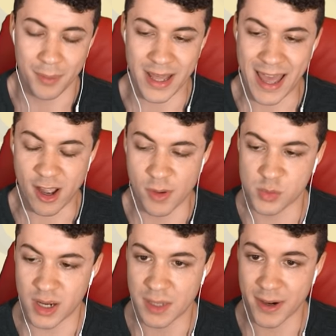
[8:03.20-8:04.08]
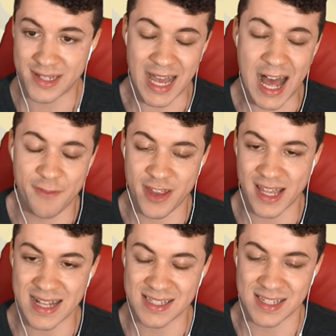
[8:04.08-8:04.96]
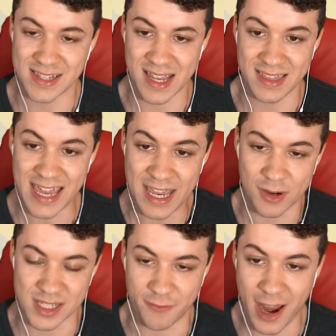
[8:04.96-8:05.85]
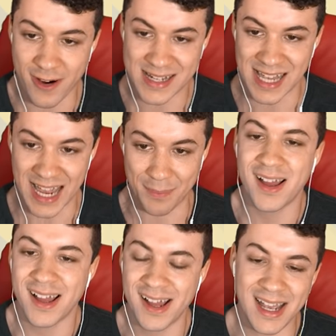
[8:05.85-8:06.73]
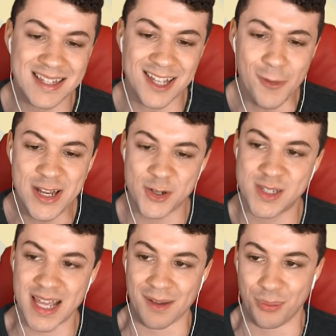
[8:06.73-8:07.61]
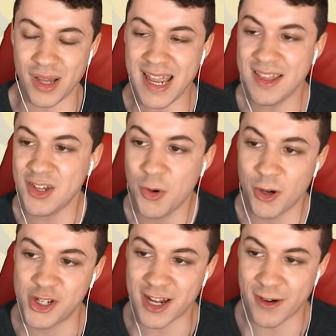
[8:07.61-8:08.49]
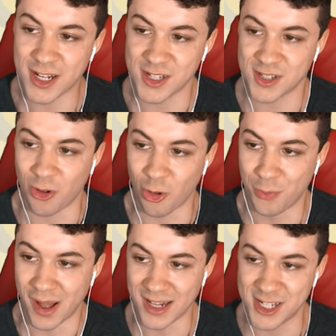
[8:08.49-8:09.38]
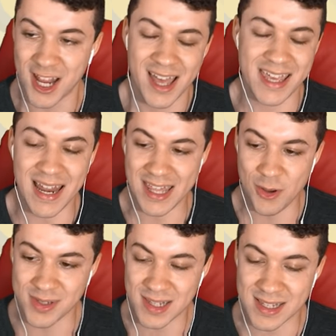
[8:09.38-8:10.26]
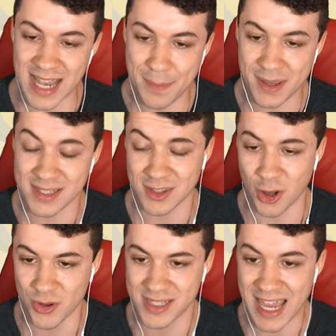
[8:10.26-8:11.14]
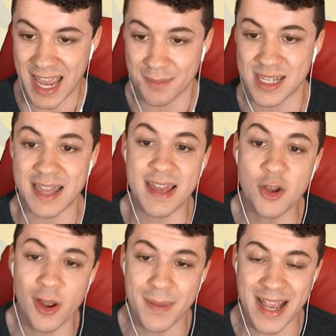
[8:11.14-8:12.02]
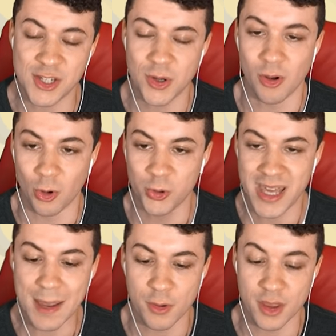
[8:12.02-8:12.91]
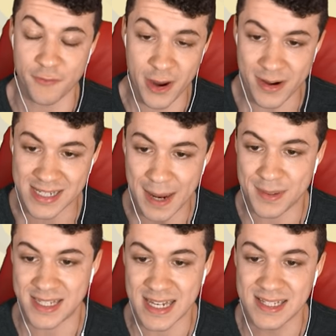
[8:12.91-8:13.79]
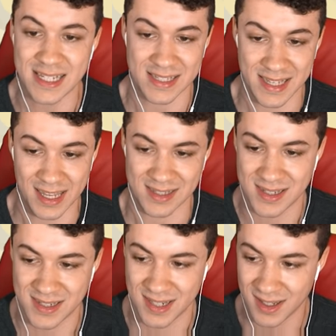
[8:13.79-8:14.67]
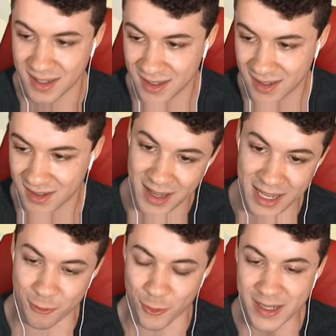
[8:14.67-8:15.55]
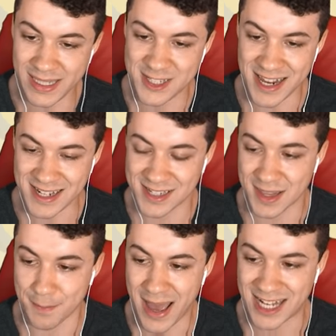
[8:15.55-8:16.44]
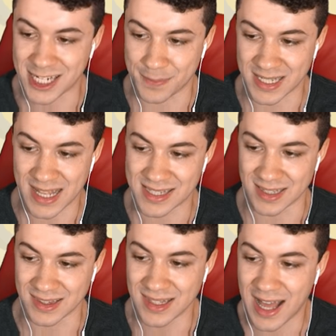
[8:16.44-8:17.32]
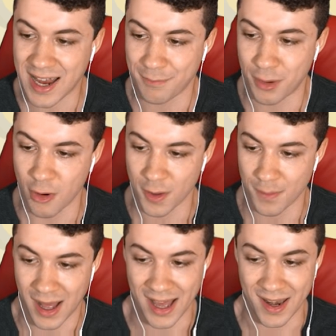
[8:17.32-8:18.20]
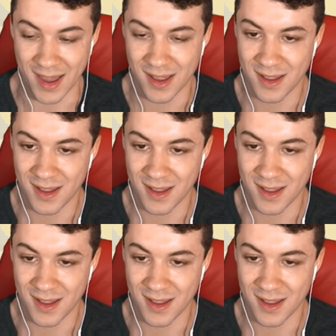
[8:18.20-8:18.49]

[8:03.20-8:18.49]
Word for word: But yeah, I almost wanted to bring Toph in against this thing, thinking it was a fairy type, it's so interesting, playing the newer generations a whole bunch, getting used to the typings in those games, and then going back to an old game where the fairy type didn't exist. It really changes the matchups against a lot of Pokemon.